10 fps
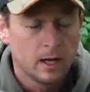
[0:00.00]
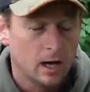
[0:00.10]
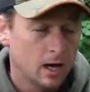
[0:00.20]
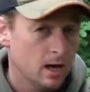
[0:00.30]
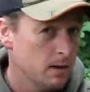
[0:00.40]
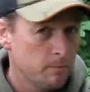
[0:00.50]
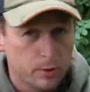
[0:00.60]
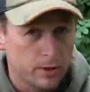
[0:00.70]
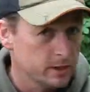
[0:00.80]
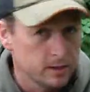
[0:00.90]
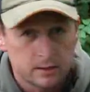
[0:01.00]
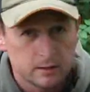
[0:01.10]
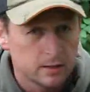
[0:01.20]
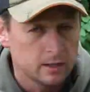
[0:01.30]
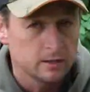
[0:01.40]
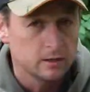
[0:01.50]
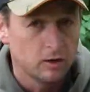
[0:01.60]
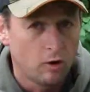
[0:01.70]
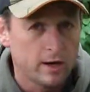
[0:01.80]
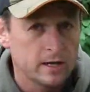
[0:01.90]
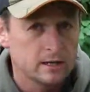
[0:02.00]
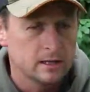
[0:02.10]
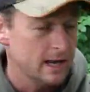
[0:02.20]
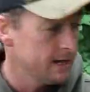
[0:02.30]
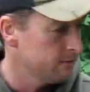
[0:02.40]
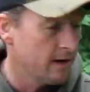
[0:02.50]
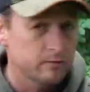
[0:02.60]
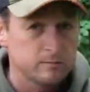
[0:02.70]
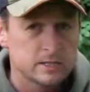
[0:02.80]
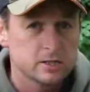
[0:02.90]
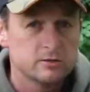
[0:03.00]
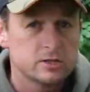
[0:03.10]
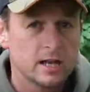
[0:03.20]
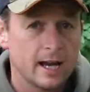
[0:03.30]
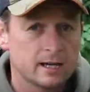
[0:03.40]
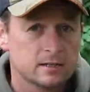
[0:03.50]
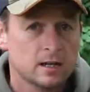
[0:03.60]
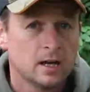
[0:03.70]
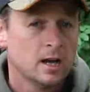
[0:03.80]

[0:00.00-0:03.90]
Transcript: uh, putting the, the, the line and the lead around me two sticks